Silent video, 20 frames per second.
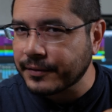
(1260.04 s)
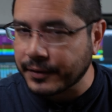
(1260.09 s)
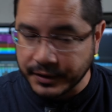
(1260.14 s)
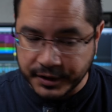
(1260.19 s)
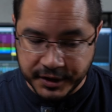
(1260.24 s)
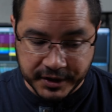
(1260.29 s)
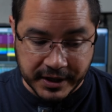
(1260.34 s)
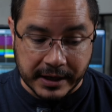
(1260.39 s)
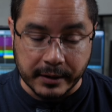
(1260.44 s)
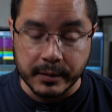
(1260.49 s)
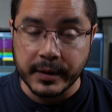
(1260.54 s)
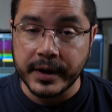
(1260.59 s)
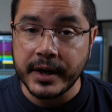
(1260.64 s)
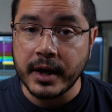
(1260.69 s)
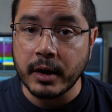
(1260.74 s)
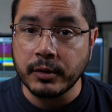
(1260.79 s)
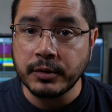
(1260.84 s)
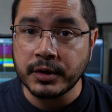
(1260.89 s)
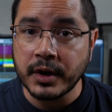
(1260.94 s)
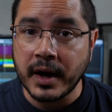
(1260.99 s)
for
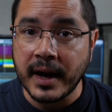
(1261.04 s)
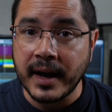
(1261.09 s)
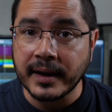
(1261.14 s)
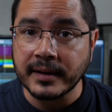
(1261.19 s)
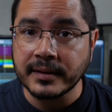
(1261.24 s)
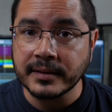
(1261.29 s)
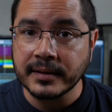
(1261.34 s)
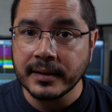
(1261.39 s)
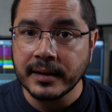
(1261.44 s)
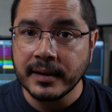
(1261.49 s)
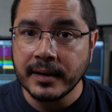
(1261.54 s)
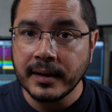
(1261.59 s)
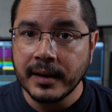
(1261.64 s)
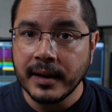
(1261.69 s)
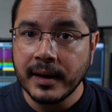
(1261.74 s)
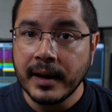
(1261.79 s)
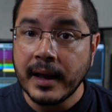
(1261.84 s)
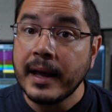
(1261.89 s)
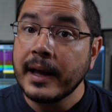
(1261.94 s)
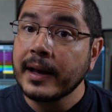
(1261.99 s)
stereo tracks,
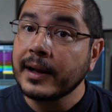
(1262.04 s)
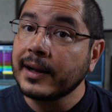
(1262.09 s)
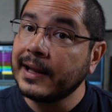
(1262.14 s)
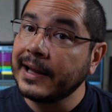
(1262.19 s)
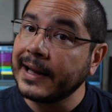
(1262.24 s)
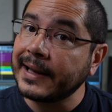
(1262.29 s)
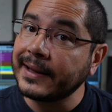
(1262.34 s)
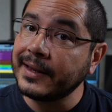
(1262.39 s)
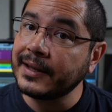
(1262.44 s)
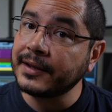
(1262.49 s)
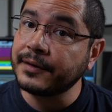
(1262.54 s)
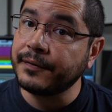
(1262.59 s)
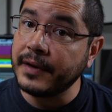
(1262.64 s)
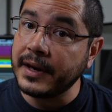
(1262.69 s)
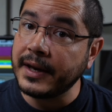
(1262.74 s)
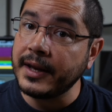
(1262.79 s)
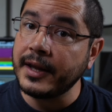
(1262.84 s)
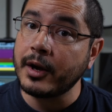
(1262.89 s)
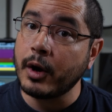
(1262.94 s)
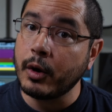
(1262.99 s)
click this
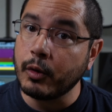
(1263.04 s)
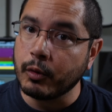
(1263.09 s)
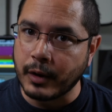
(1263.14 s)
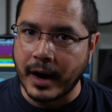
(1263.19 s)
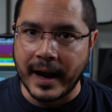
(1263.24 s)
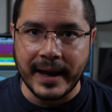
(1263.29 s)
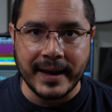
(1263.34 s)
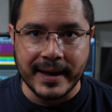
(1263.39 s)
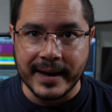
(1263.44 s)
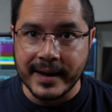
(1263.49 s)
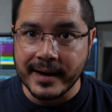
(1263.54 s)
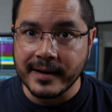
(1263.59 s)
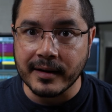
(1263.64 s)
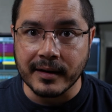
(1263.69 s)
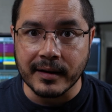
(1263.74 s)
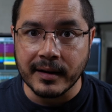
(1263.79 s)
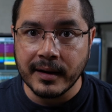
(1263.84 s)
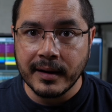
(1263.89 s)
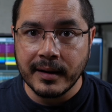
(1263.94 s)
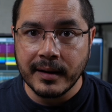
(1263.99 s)
video right
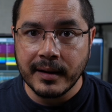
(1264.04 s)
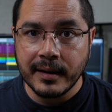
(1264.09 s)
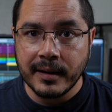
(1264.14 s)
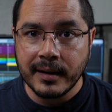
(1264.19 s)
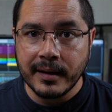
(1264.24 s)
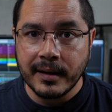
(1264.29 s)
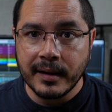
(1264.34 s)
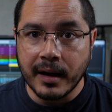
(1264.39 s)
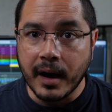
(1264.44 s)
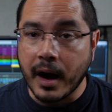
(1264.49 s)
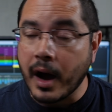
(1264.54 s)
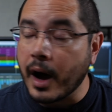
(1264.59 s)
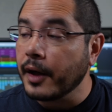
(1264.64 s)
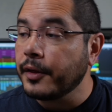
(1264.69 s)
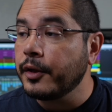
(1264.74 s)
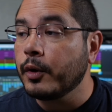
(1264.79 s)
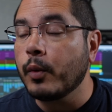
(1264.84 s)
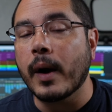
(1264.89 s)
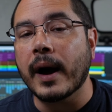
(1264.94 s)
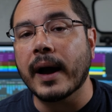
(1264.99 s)
here.
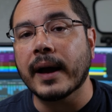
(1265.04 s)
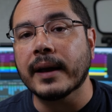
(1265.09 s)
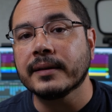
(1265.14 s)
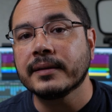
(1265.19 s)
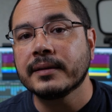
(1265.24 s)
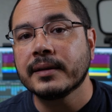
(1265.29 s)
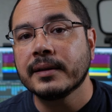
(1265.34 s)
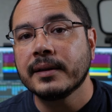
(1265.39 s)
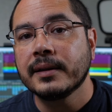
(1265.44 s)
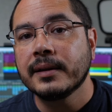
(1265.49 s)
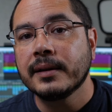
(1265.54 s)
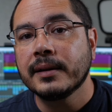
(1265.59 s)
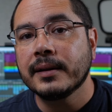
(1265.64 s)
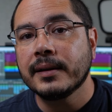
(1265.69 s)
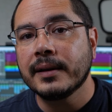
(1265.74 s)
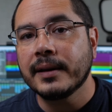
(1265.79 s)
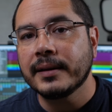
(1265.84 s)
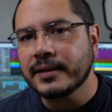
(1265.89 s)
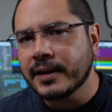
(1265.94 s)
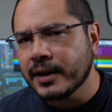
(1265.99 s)
Otherwise,
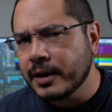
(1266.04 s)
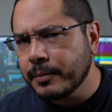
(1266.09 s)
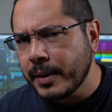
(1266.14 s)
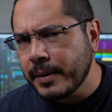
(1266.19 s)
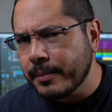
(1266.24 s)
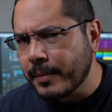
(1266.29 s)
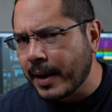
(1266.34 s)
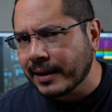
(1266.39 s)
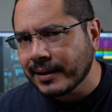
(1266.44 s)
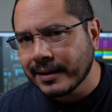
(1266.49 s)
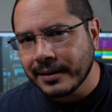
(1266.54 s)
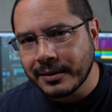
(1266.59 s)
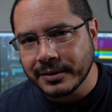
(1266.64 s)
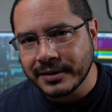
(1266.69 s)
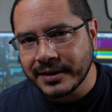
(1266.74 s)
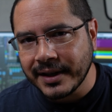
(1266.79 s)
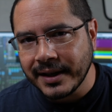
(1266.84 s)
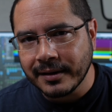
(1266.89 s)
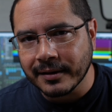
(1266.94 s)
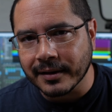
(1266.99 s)
it's going to be my little
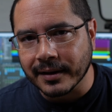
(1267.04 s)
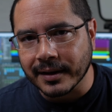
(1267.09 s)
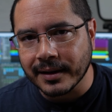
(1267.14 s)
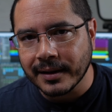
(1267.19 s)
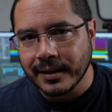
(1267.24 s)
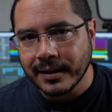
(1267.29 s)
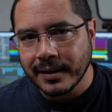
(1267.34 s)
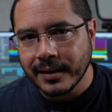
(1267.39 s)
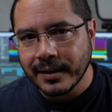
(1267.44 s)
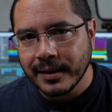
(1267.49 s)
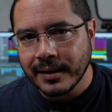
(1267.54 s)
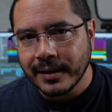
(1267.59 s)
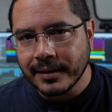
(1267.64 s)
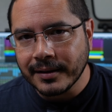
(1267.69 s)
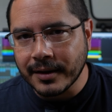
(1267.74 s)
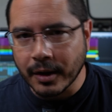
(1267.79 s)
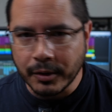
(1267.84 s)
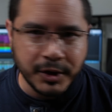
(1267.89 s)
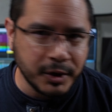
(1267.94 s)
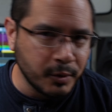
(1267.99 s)
secret.
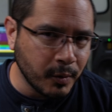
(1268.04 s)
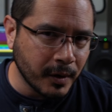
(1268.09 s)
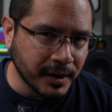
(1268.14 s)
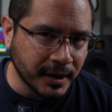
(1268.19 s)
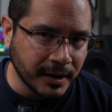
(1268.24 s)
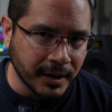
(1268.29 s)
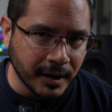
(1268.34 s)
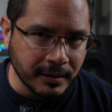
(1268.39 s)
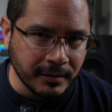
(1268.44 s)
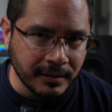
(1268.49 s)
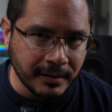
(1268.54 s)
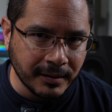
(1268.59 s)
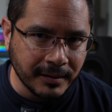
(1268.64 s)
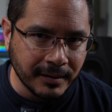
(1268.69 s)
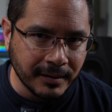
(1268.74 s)
Don't you want to know?